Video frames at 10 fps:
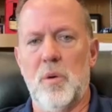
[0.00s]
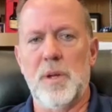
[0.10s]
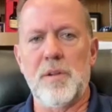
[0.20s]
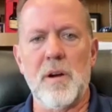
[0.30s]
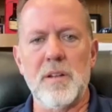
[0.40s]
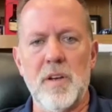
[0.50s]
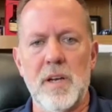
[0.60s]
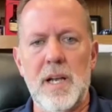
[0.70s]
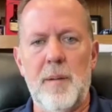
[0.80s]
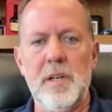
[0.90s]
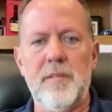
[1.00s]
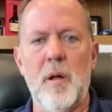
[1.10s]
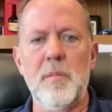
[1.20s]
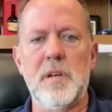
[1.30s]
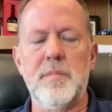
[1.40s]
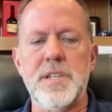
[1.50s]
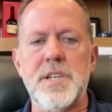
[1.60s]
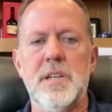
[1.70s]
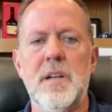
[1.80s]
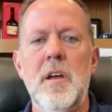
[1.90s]
with Arkansas Economic Development
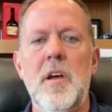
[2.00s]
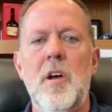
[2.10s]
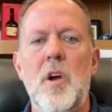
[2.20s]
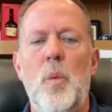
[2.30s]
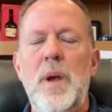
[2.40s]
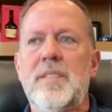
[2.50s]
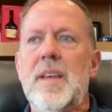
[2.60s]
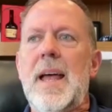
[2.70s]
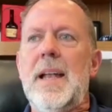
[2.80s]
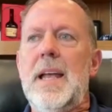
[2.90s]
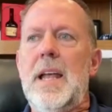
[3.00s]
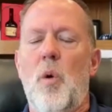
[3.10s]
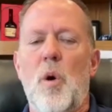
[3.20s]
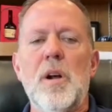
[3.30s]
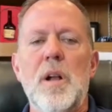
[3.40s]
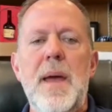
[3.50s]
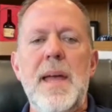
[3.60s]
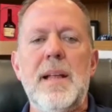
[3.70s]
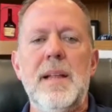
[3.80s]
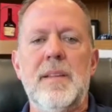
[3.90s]
Commission, we said in order to
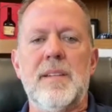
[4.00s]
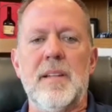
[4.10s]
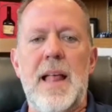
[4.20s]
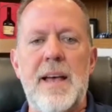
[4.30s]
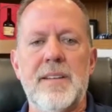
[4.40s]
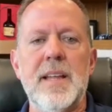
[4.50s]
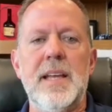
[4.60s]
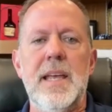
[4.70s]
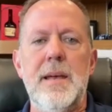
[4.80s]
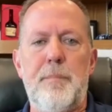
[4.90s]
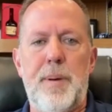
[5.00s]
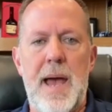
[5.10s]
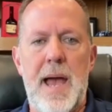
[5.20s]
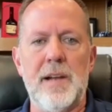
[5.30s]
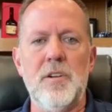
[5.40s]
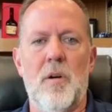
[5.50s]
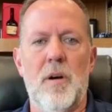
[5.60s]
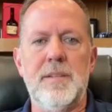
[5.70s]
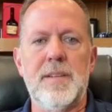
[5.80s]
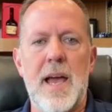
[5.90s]
make this lasting impact
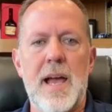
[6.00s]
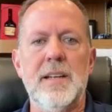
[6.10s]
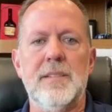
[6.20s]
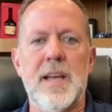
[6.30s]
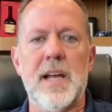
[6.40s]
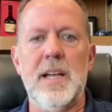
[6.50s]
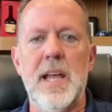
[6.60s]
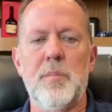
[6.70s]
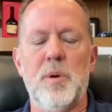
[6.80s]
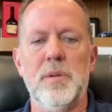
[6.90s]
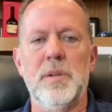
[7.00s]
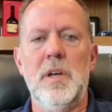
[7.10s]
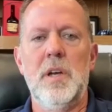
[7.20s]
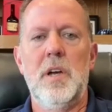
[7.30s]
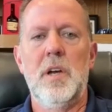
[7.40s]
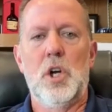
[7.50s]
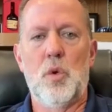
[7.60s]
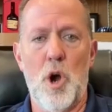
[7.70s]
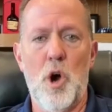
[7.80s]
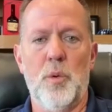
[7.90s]
on tech and tech-enabled
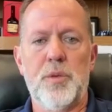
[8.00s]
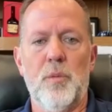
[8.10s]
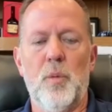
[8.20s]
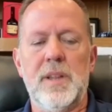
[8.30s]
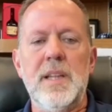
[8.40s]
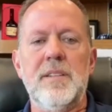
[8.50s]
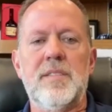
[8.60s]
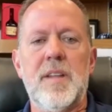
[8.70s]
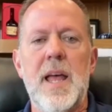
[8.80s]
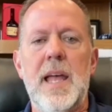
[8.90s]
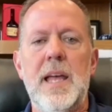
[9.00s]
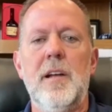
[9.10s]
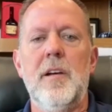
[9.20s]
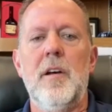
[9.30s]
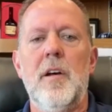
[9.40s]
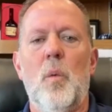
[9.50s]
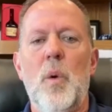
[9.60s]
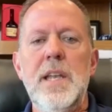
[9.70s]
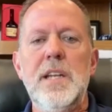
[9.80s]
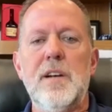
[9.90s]
growth within the state,
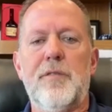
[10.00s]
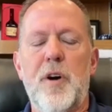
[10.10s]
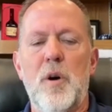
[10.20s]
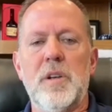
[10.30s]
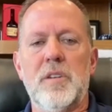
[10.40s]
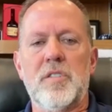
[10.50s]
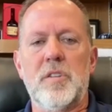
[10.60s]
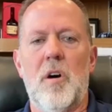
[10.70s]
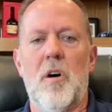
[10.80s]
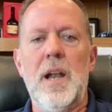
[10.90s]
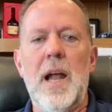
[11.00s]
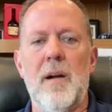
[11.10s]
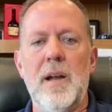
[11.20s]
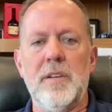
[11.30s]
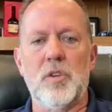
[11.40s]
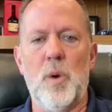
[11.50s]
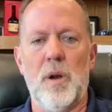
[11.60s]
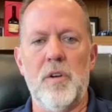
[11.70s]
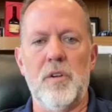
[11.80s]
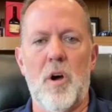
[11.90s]
we need to focus on areas
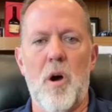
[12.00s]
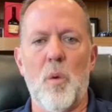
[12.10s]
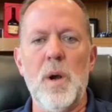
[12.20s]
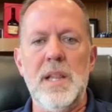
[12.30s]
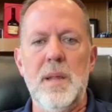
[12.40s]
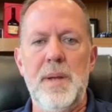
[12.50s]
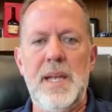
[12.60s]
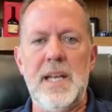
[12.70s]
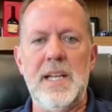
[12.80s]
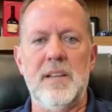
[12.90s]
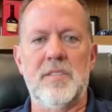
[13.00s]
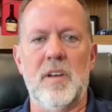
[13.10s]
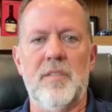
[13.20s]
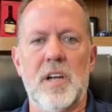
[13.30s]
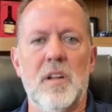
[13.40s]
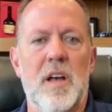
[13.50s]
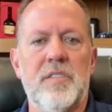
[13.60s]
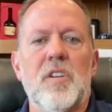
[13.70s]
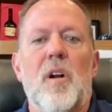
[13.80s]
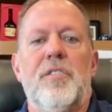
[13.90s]
where there's already the beginnings of a
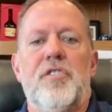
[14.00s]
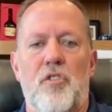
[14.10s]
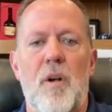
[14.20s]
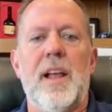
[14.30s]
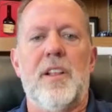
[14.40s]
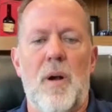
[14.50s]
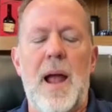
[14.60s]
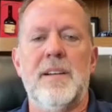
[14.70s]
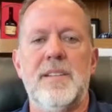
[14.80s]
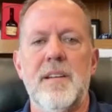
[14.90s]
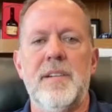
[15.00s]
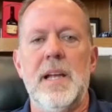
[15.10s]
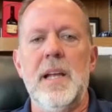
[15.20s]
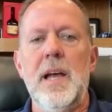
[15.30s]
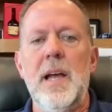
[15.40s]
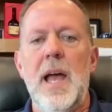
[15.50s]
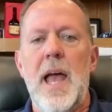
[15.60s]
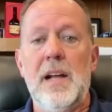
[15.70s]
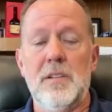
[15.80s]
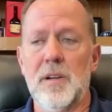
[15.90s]
cluster of strength or activity.
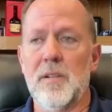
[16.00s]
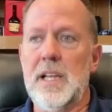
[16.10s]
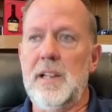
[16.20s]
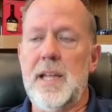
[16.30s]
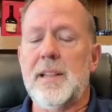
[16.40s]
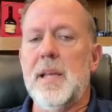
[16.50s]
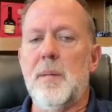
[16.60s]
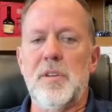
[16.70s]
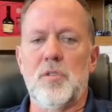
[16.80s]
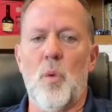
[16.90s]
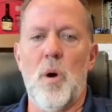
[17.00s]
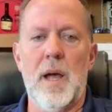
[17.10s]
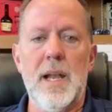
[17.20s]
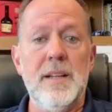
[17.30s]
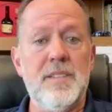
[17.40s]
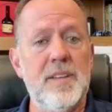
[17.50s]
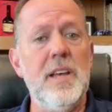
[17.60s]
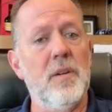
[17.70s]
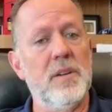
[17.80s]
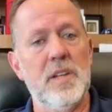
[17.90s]
And clearly, lithium is one and
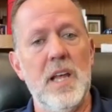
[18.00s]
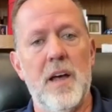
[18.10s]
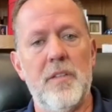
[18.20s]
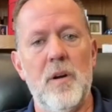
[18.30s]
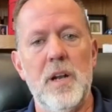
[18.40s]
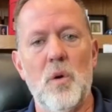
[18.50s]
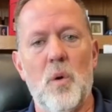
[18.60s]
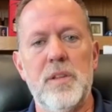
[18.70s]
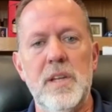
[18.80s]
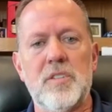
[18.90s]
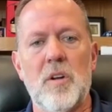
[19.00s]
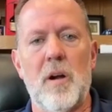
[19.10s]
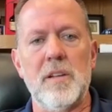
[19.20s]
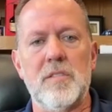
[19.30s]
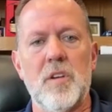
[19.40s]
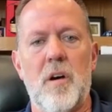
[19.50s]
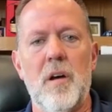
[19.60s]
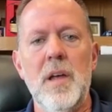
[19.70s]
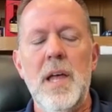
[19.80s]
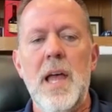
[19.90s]
steel is the other in Northeast Arkansas.